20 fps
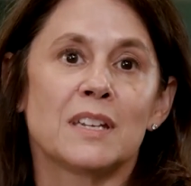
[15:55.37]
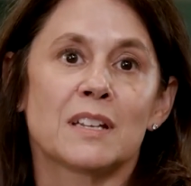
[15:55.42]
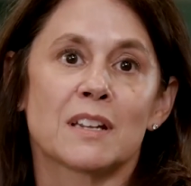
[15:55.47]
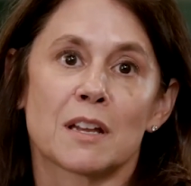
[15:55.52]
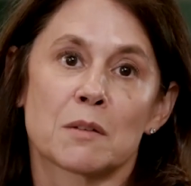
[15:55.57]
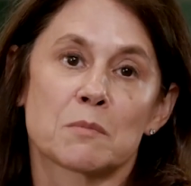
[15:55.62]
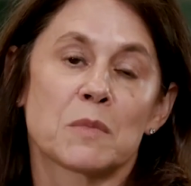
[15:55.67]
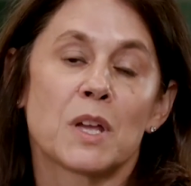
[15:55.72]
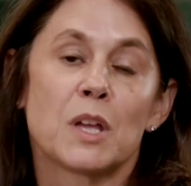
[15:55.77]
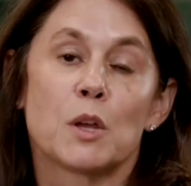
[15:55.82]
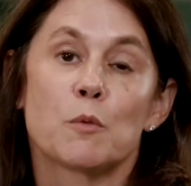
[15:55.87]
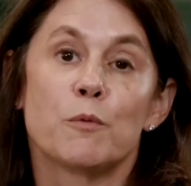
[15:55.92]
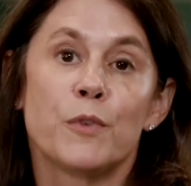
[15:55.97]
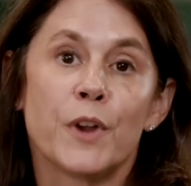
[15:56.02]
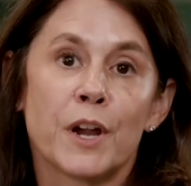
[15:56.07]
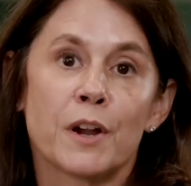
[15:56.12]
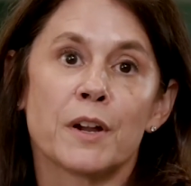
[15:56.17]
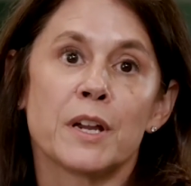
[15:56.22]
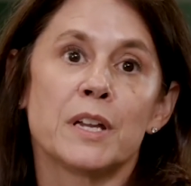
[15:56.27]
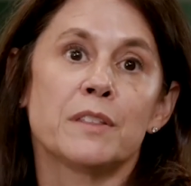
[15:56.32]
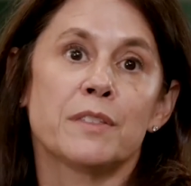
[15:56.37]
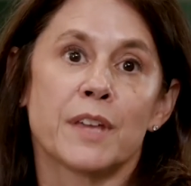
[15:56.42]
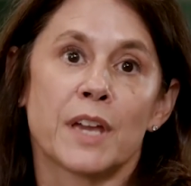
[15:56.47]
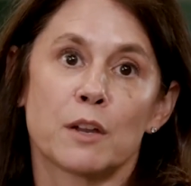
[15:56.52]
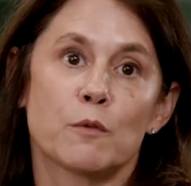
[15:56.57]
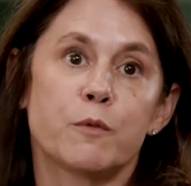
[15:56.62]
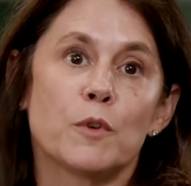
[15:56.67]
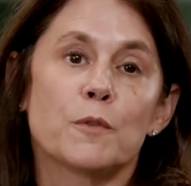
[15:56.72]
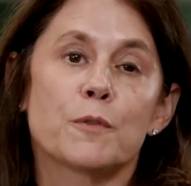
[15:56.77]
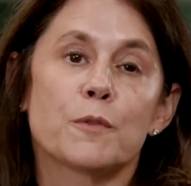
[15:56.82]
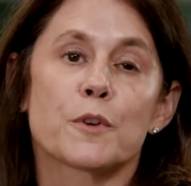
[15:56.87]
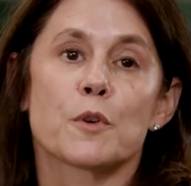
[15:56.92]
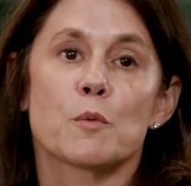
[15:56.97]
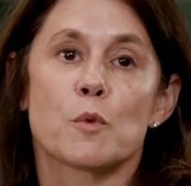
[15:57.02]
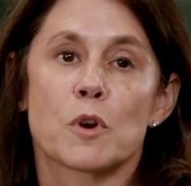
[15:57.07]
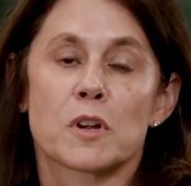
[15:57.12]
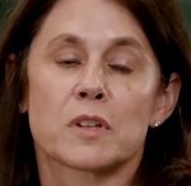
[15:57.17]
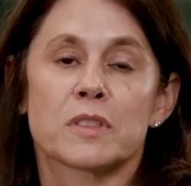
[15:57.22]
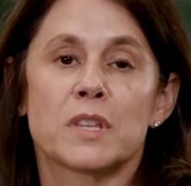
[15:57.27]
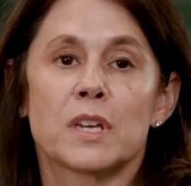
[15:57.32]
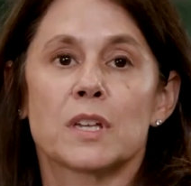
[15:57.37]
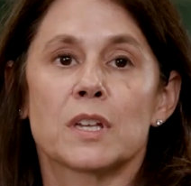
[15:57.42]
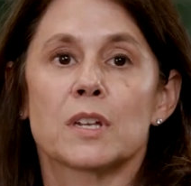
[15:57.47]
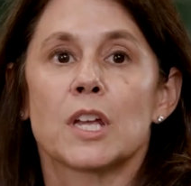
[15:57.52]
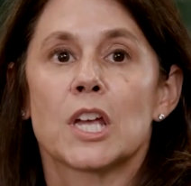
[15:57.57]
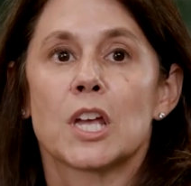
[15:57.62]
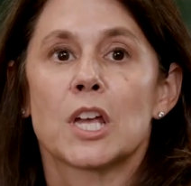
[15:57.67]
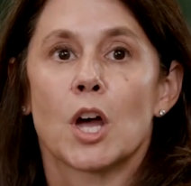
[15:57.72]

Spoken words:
And I'm very thankful for the work that